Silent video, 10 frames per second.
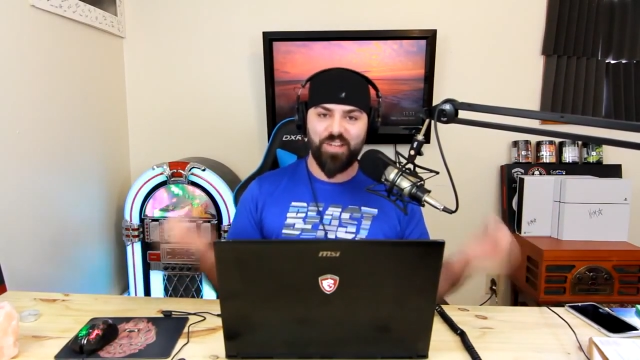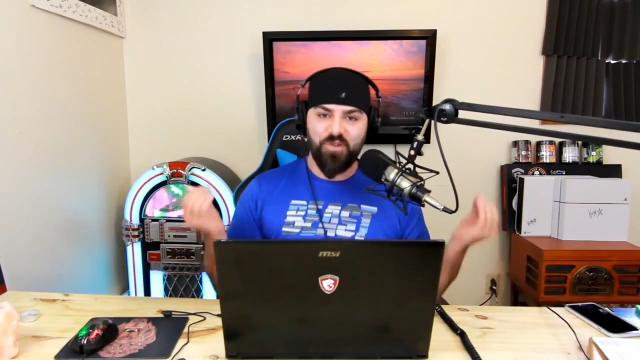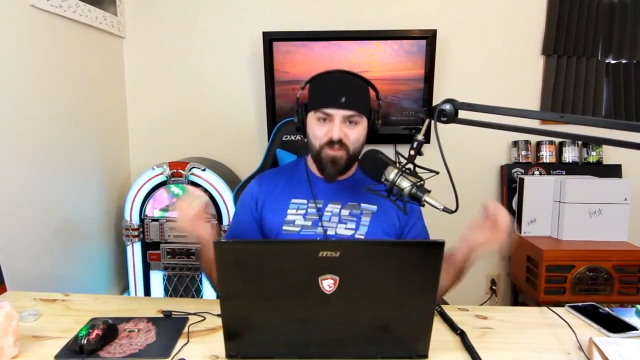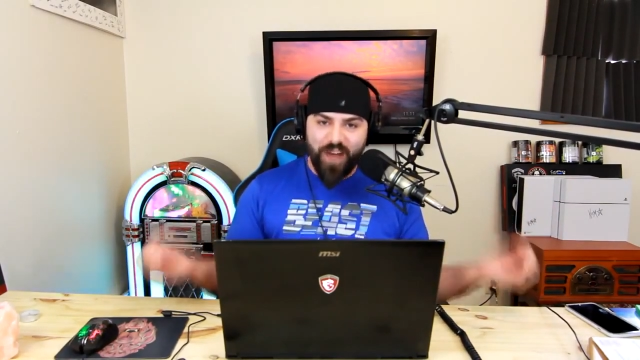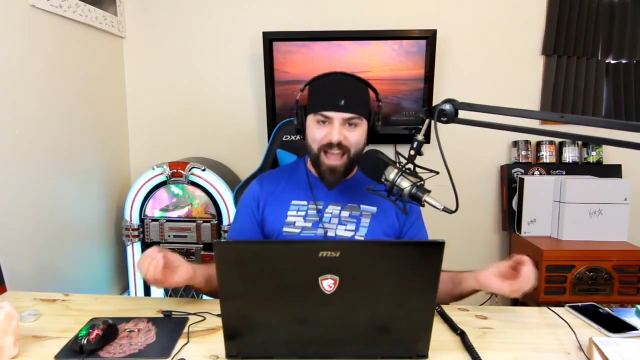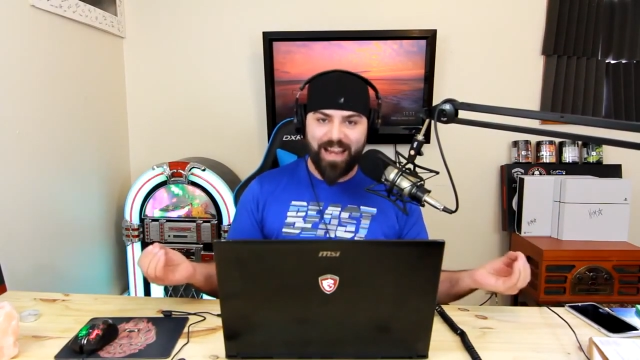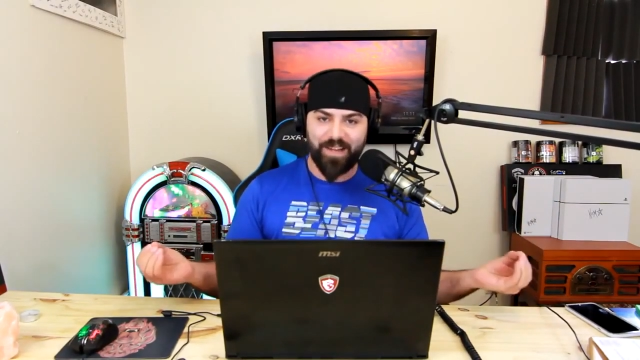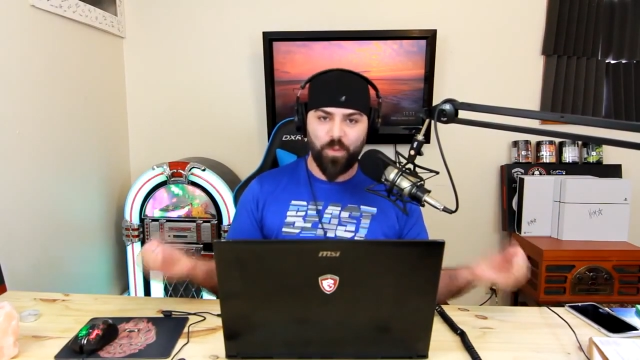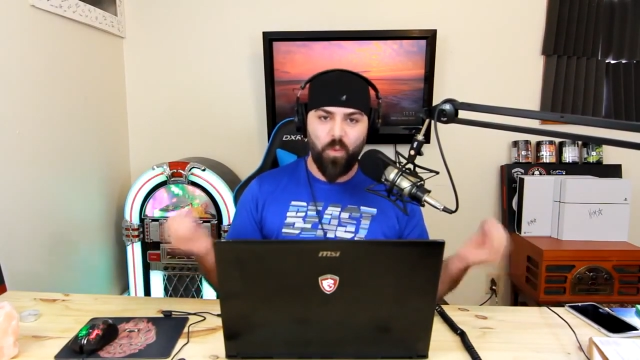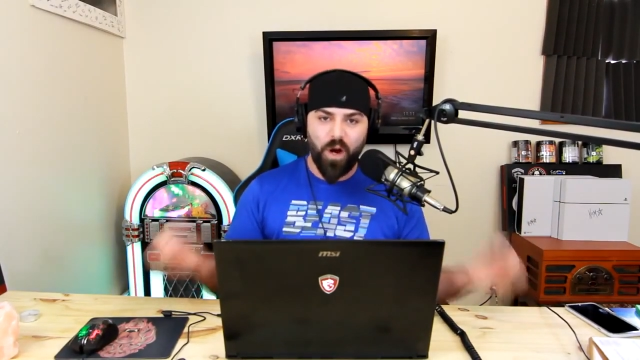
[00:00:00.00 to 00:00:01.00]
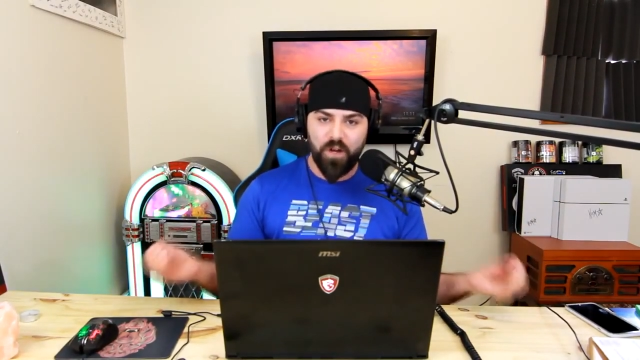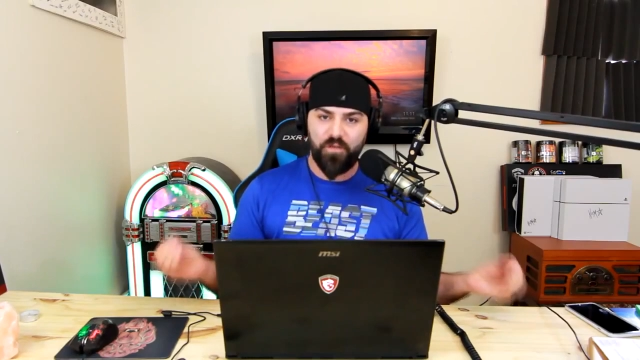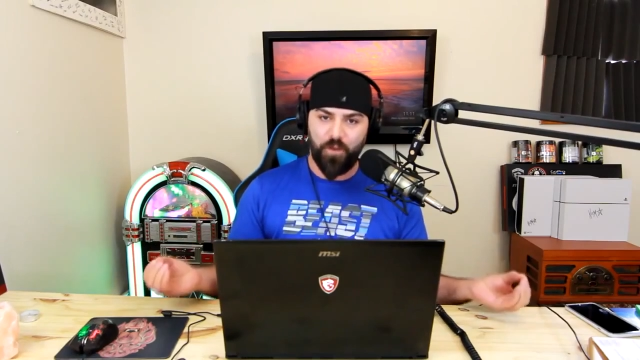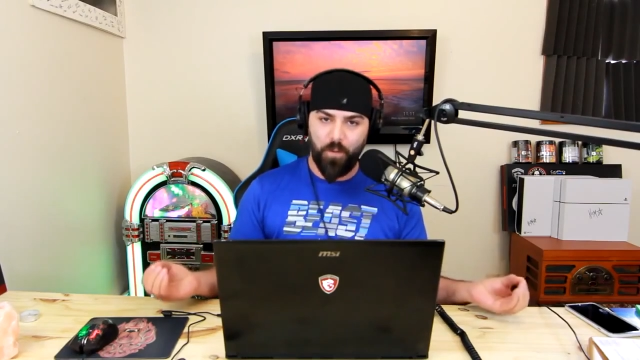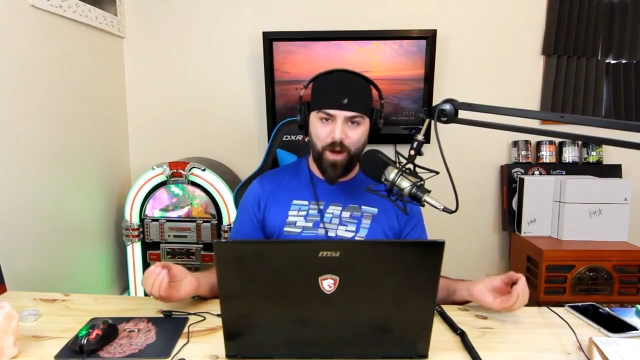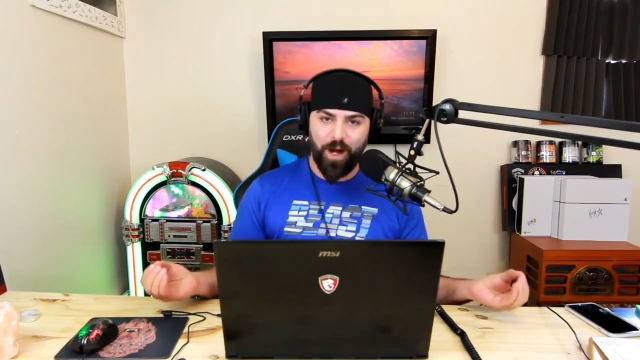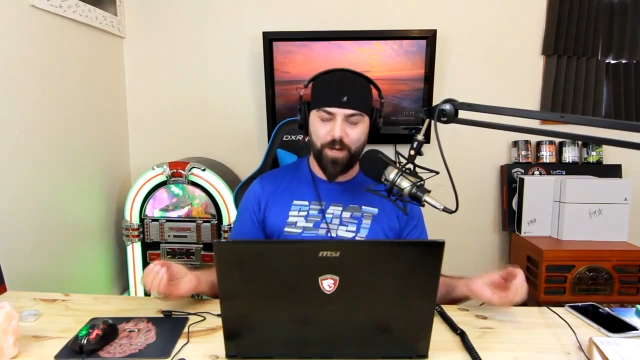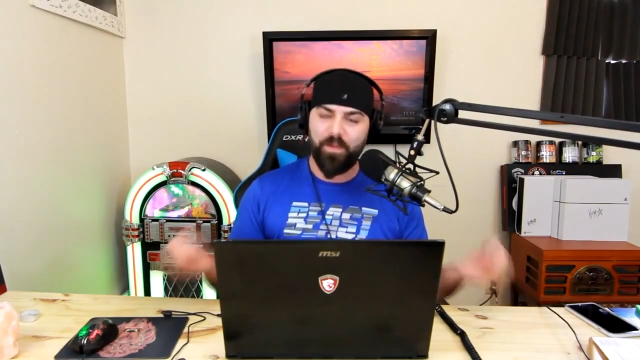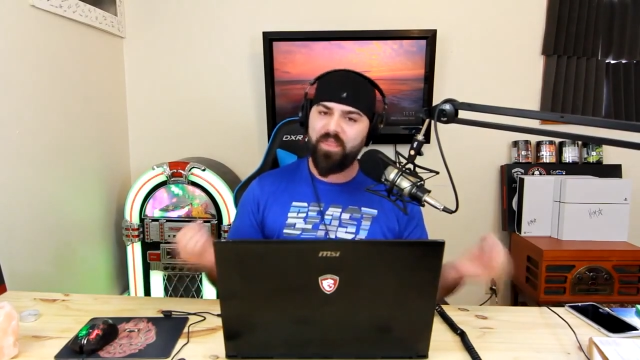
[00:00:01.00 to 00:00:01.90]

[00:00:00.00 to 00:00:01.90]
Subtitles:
You read it word for word,